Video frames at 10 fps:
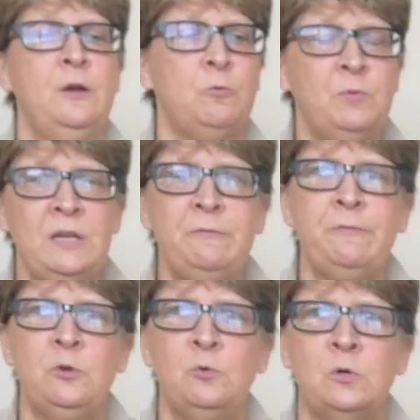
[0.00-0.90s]

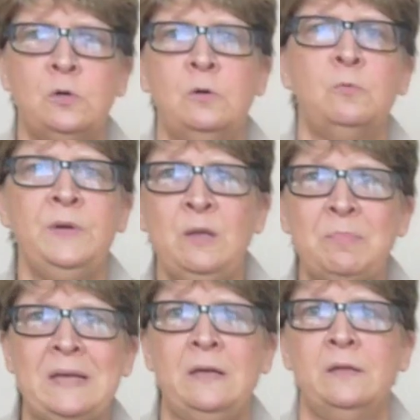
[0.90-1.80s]
refuel,
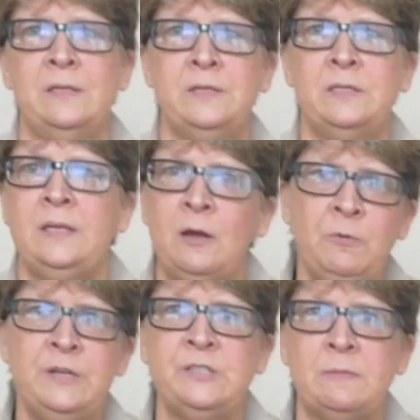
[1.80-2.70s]
rebalance, get rid
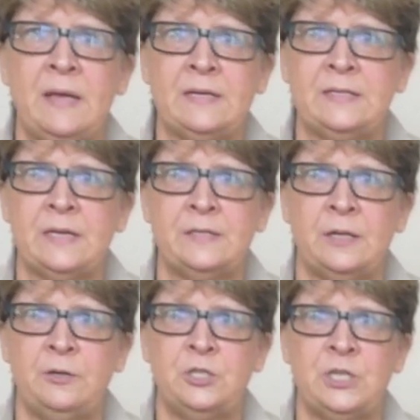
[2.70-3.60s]
of some excess
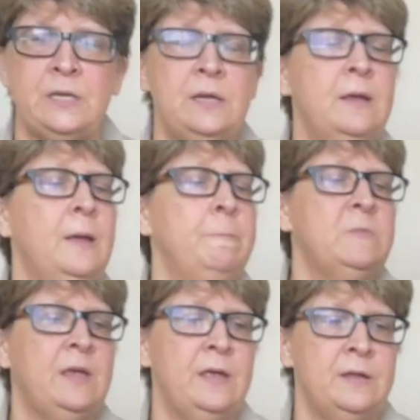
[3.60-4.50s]
energy,
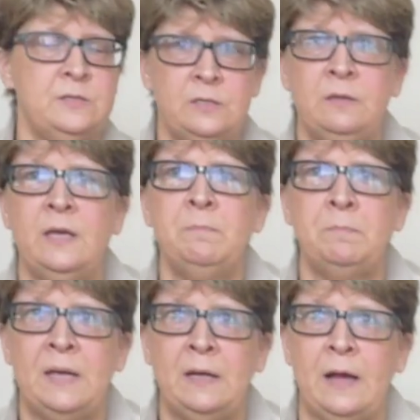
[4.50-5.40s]
and get
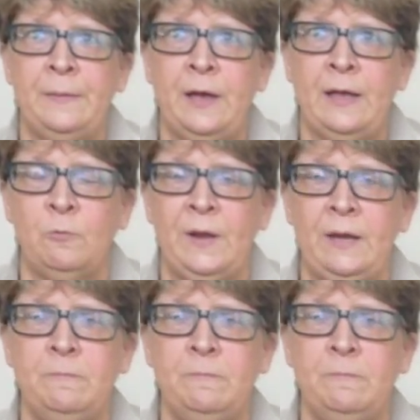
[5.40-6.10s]
back on the highway.